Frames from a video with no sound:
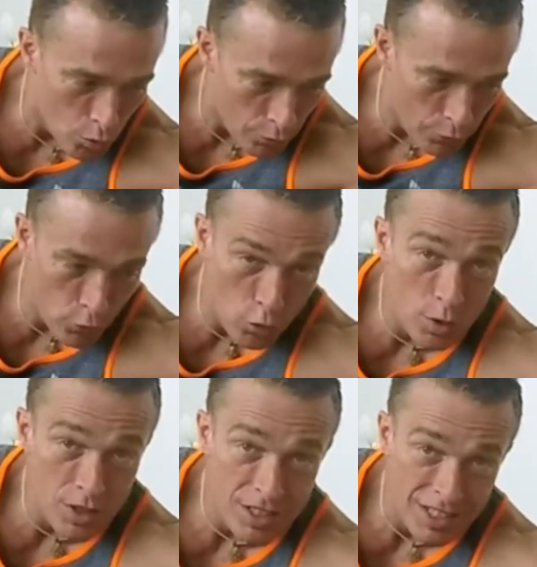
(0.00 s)

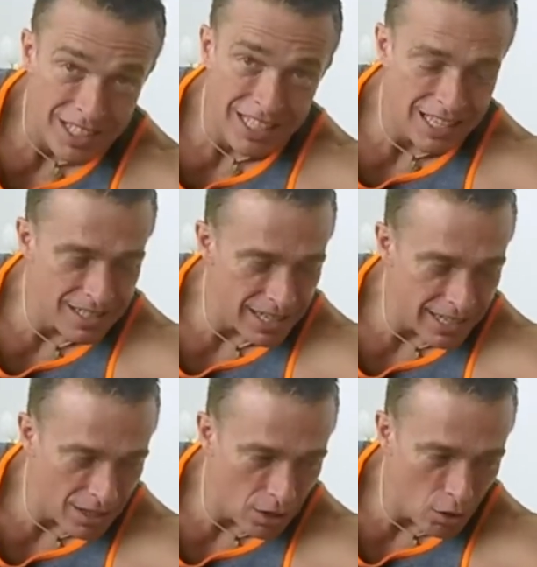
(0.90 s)
forward, and
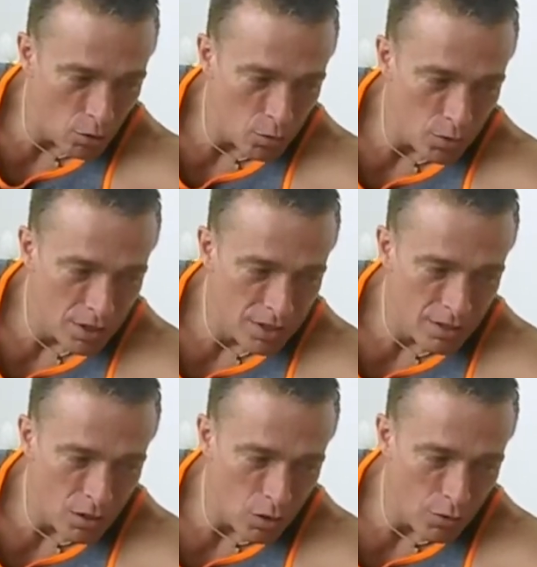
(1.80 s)
take hold
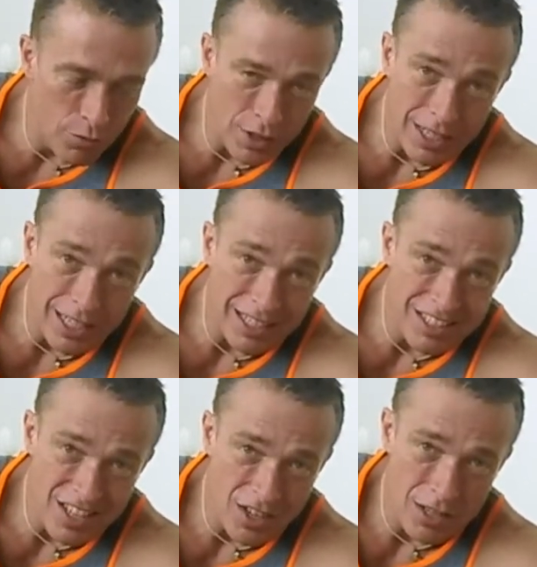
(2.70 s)
of the
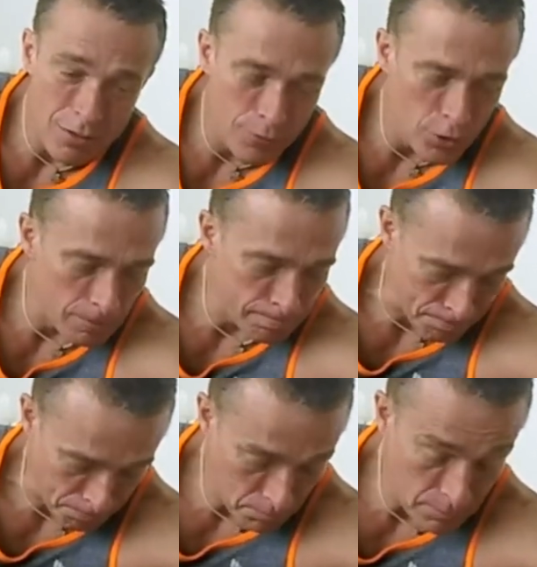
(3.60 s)
underside of the foot.
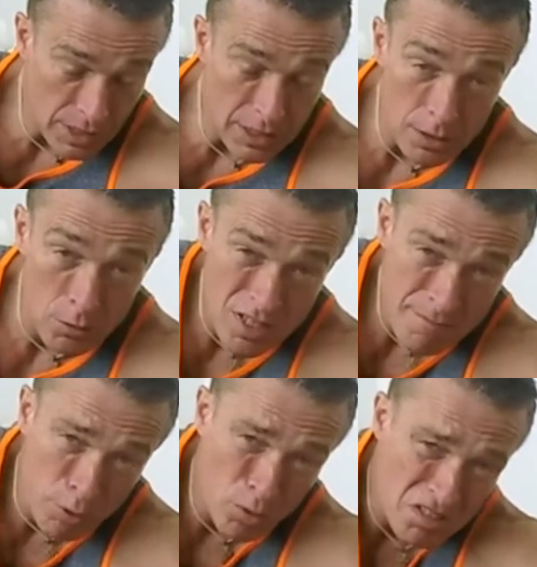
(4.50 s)
What's
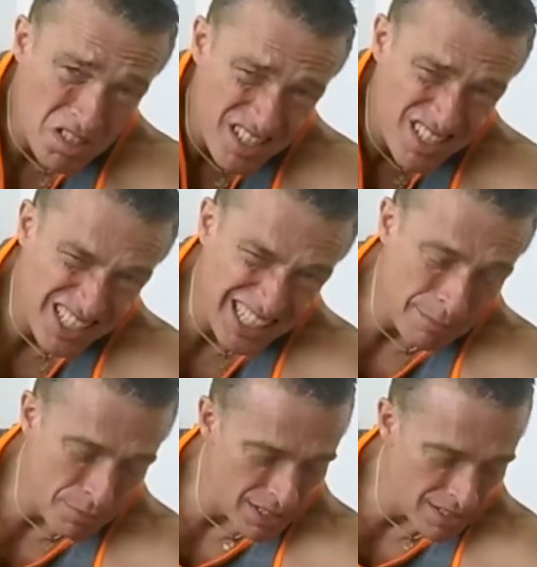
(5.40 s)
important is to
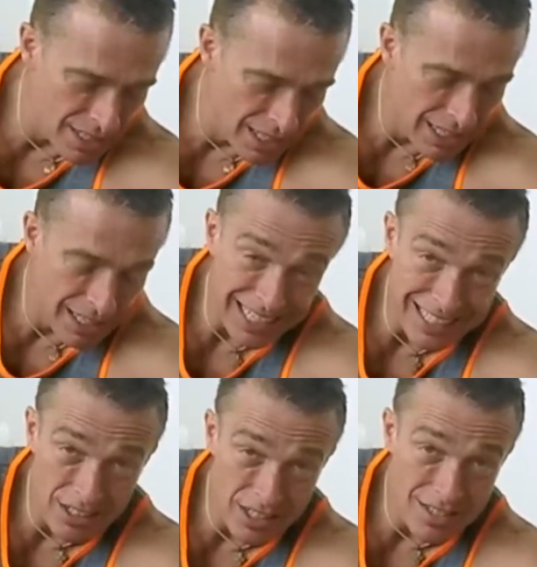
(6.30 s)
keep this leg
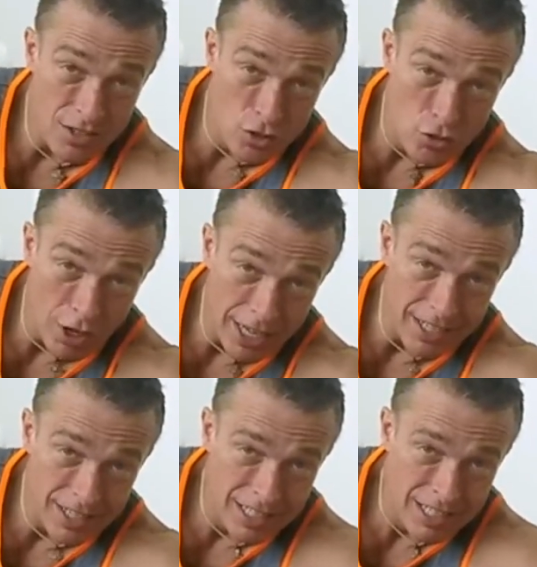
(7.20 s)
nice and
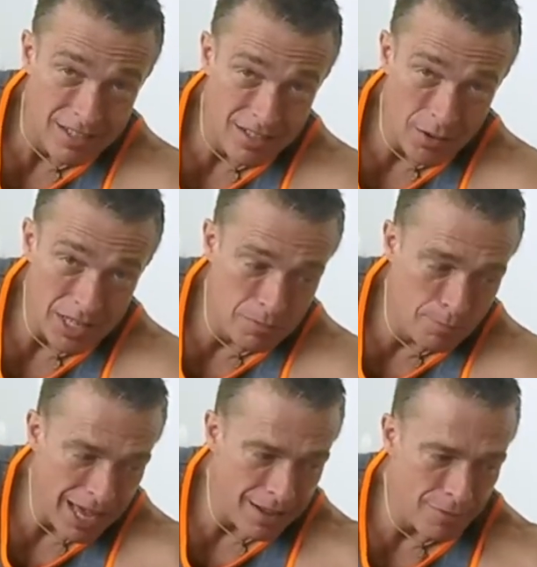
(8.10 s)
straight. So it's
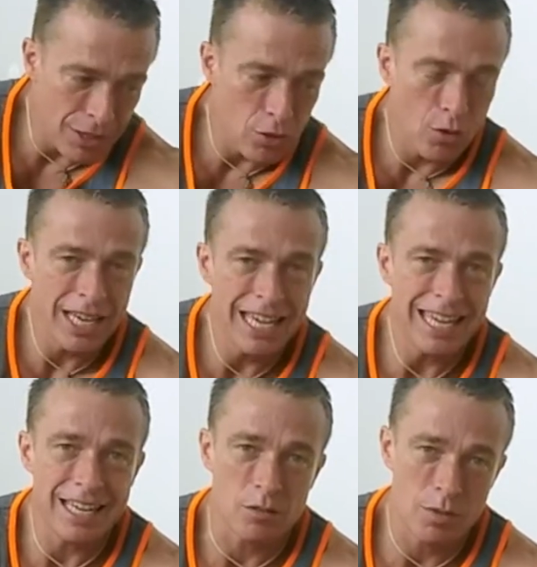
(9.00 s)
better that you're
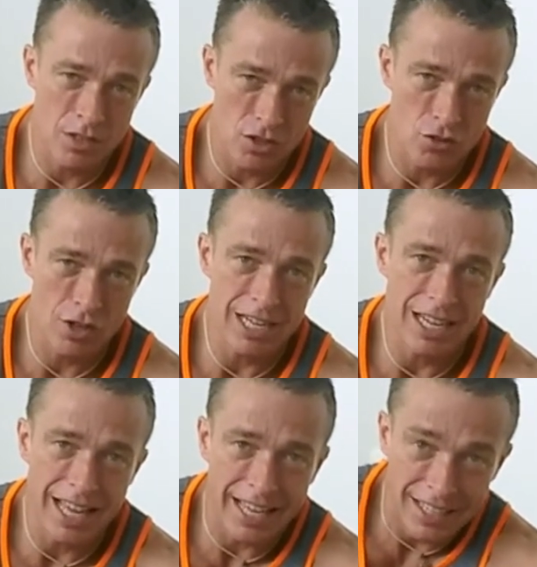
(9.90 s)
here with a straight
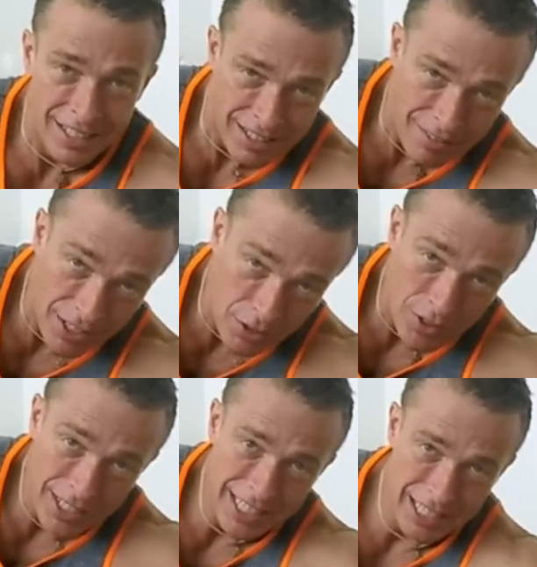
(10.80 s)
leg than you're
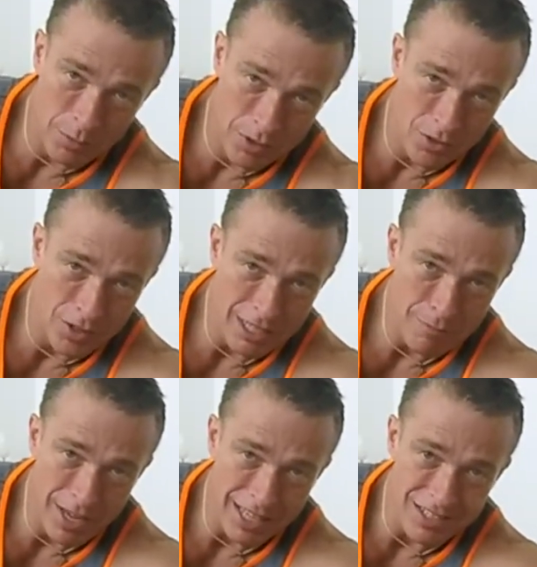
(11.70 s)
here with your knee
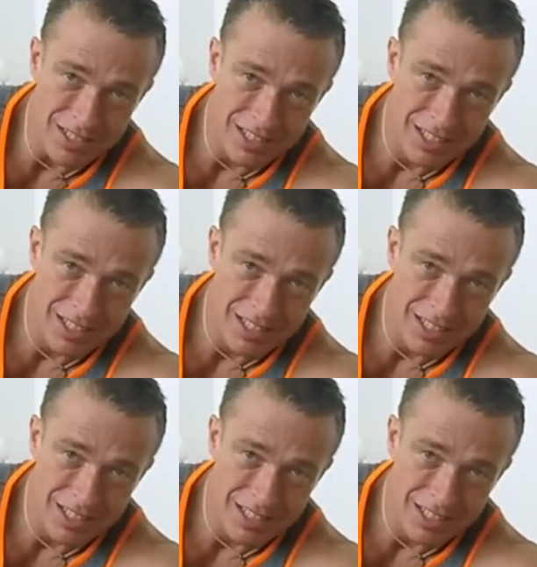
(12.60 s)
bent.